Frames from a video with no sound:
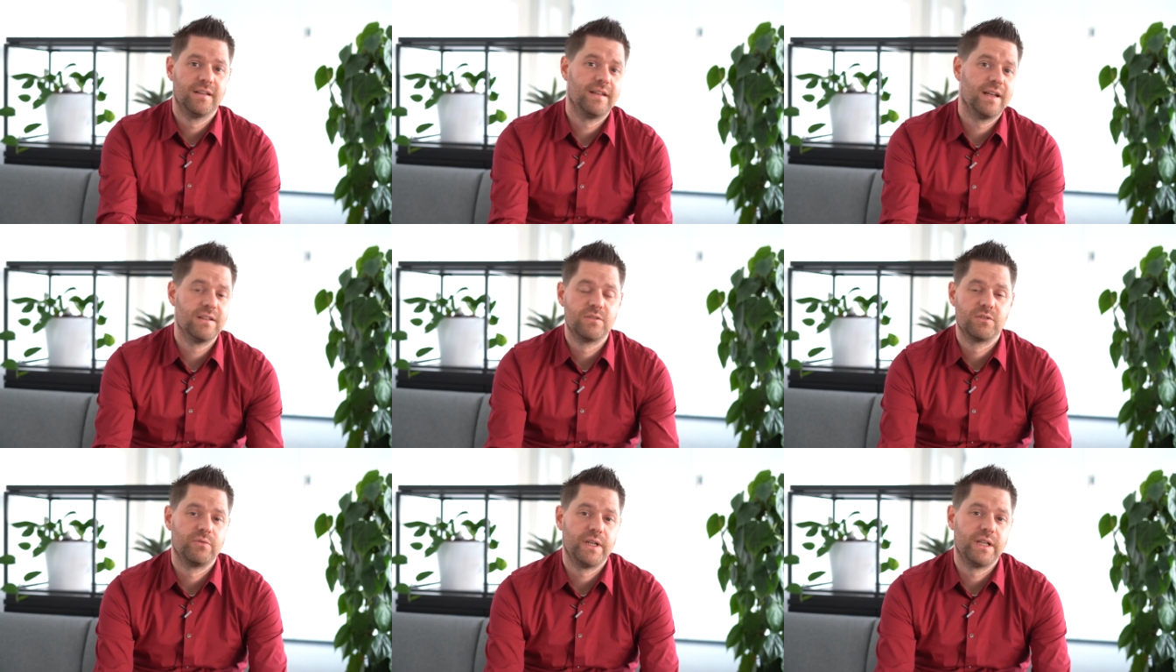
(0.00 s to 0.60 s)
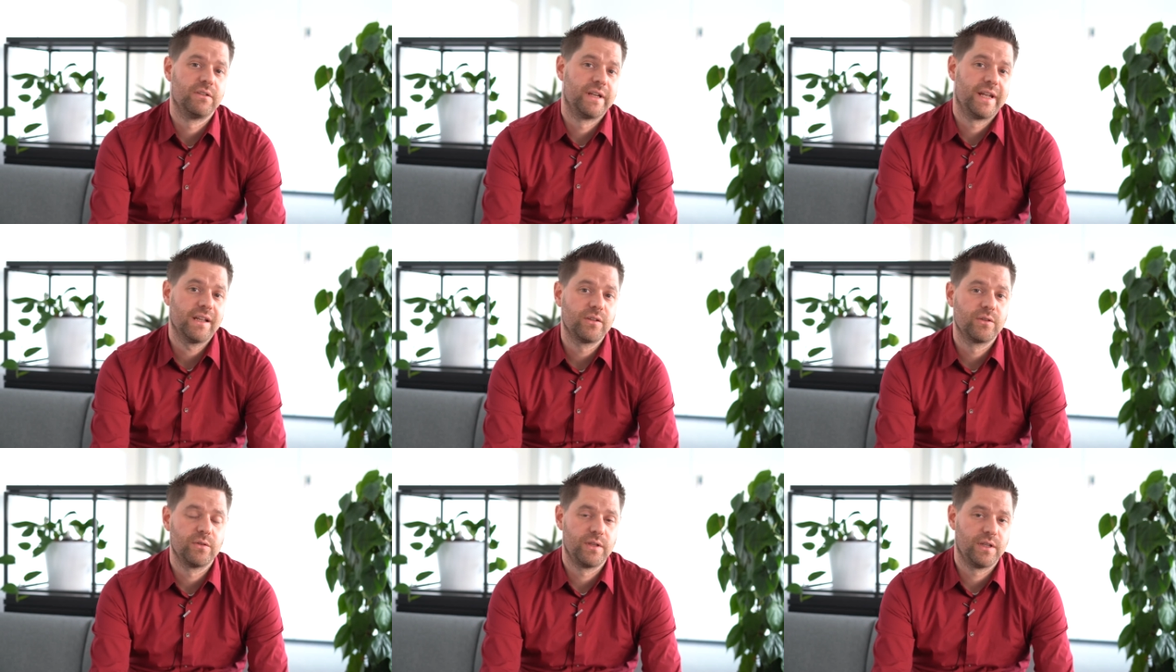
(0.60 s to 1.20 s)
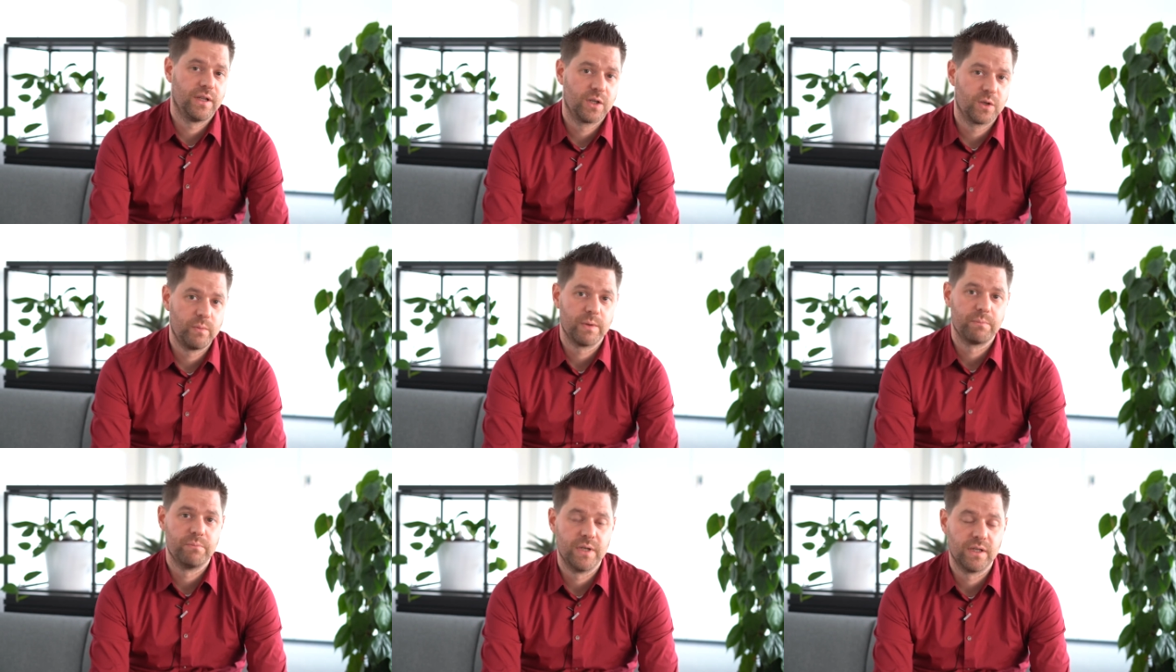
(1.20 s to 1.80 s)
then to really to get to the
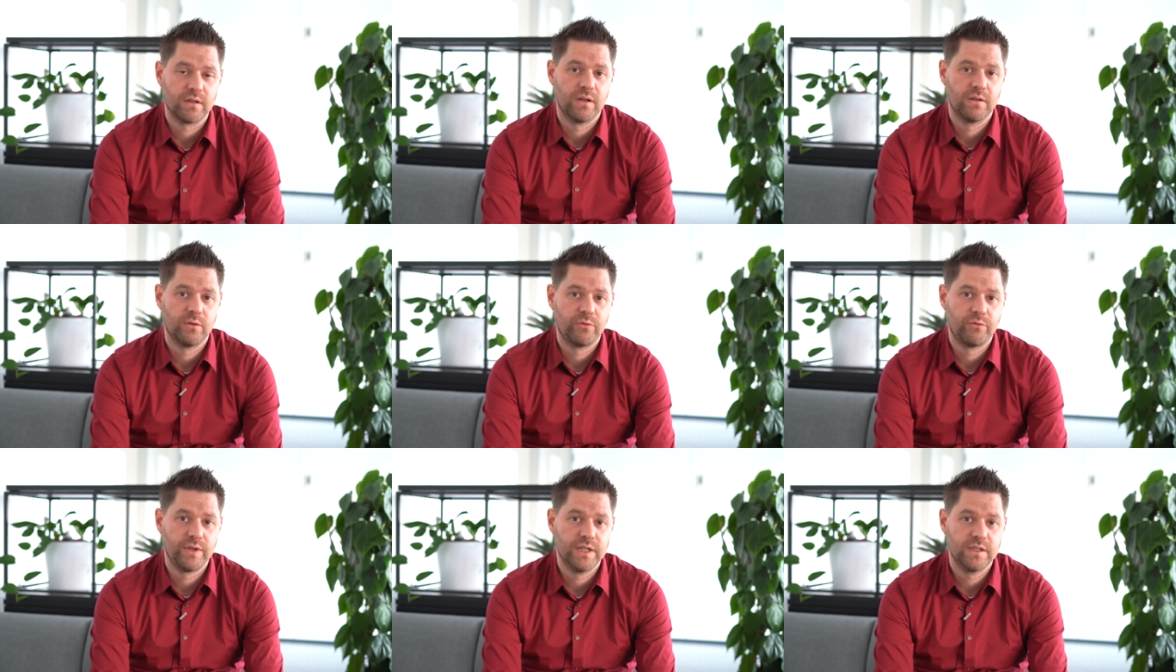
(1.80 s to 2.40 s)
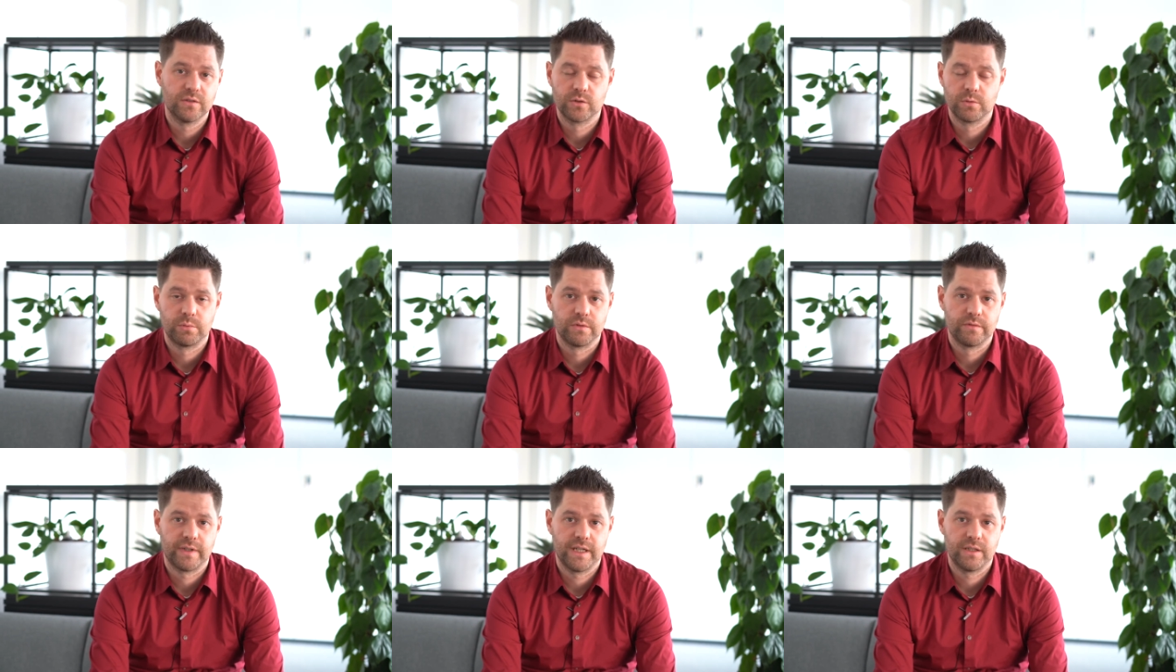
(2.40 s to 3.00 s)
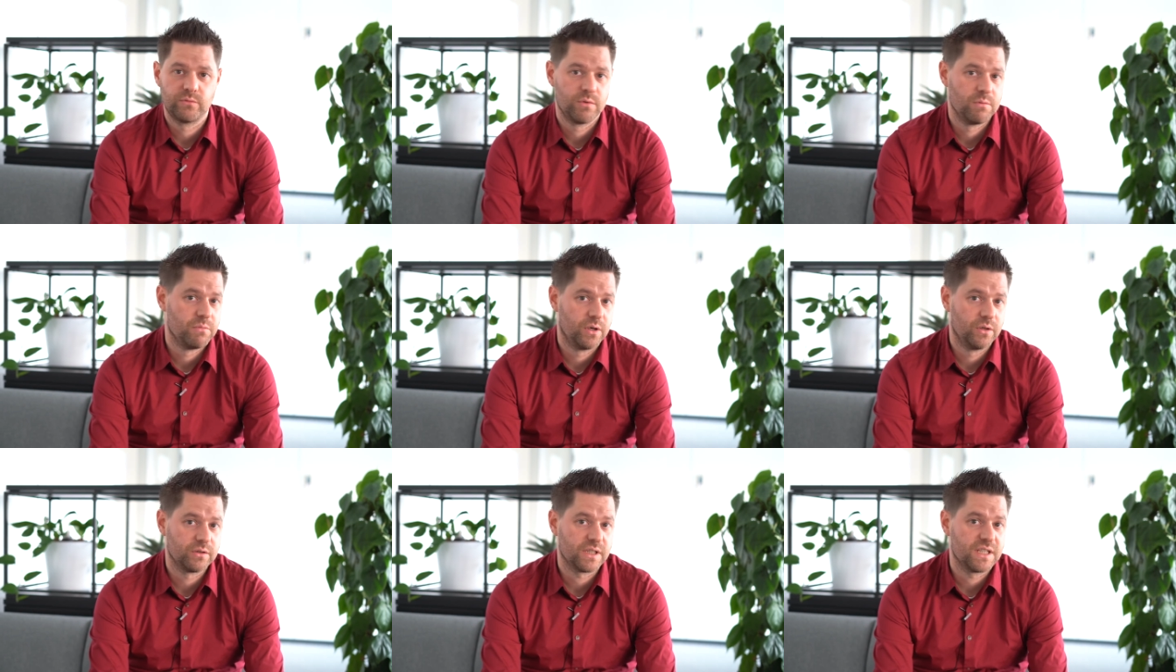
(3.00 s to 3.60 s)
equipment on the field to provide
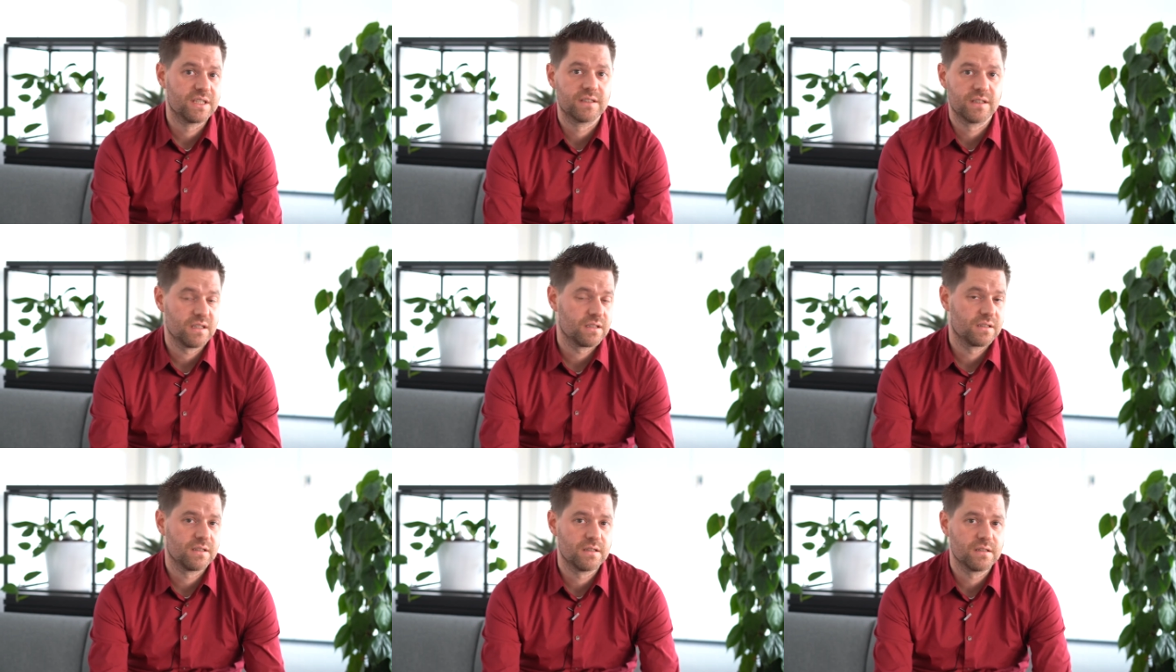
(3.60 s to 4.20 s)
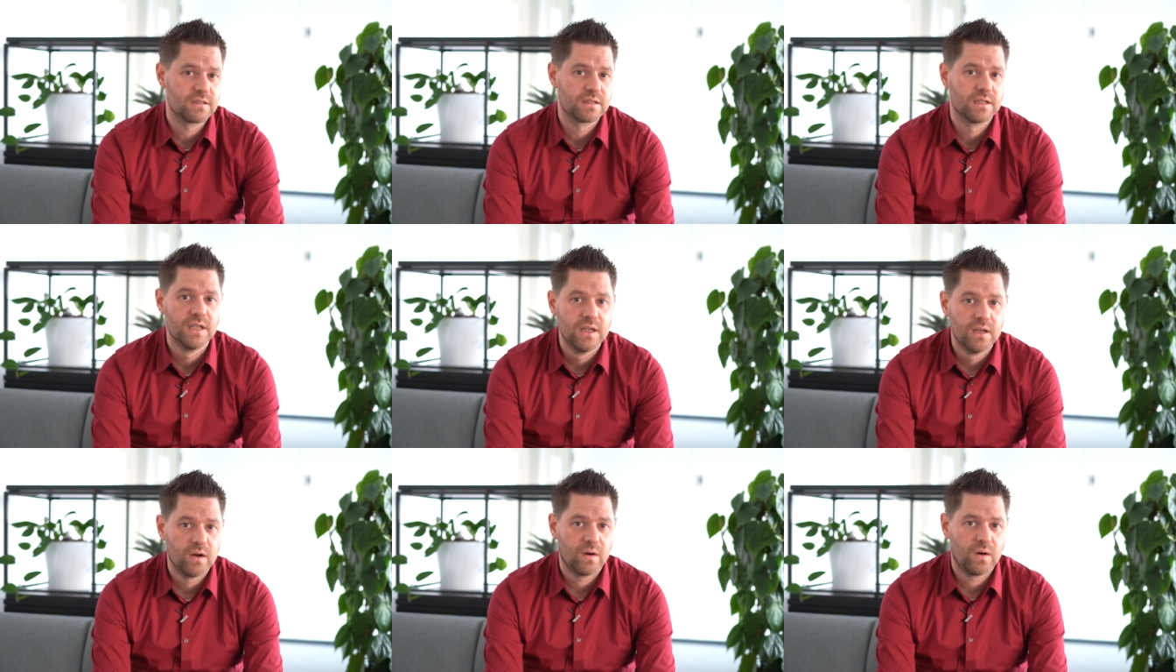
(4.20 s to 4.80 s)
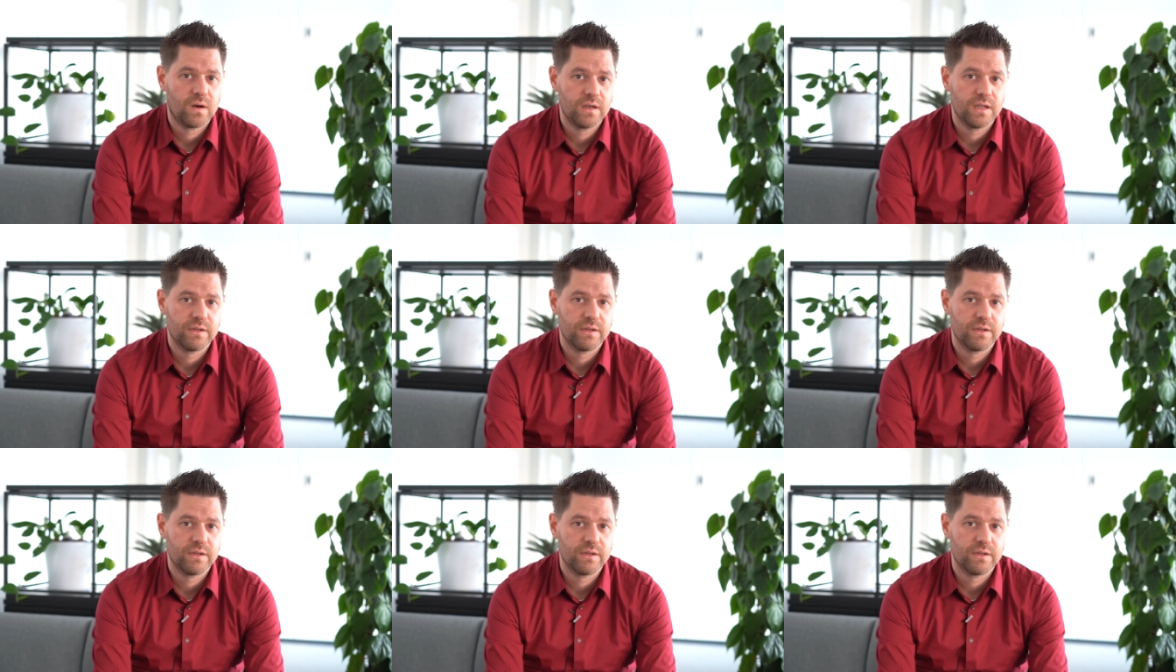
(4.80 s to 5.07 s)
remote assistance, or